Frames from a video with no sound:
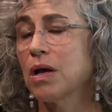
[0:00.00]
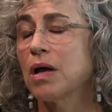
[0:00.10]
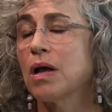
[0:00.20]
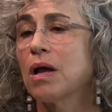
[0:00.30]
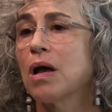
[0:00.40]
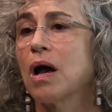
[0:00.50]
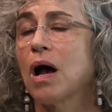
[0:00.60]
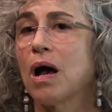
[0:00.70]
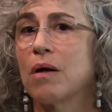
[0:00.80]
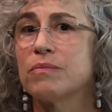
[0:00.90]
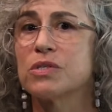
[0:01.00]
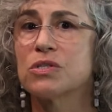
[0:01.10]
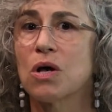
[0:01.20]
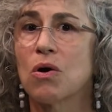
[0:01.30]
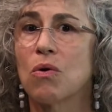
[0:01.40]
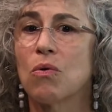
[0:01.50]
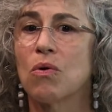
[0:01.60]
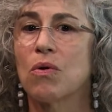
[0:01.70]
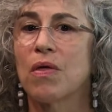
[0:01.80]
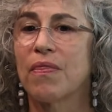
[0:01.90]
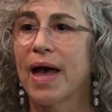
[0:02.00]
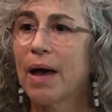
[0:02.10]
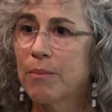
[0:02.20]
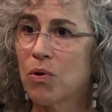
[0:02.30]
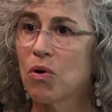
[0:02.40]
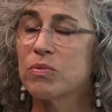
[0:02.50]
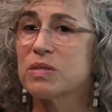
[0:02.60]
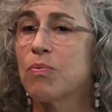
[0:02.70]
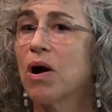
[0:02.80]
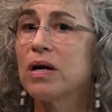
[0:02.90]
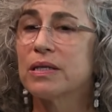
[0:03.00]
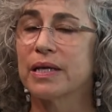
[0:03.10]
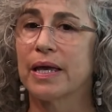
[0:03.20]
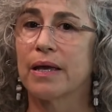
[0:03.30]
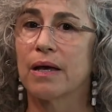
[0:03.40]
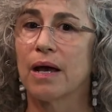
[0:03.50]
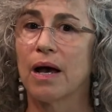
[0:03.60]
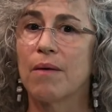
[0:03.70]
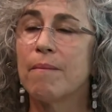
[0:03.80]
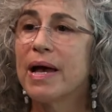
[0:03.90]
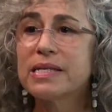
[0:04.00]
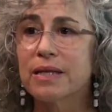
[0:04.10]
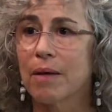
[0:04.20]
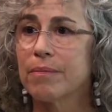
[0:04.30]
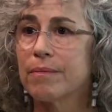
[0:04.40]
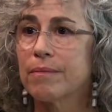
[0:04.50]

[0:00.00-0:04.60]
Right. Um, so that poem was partly a mess up,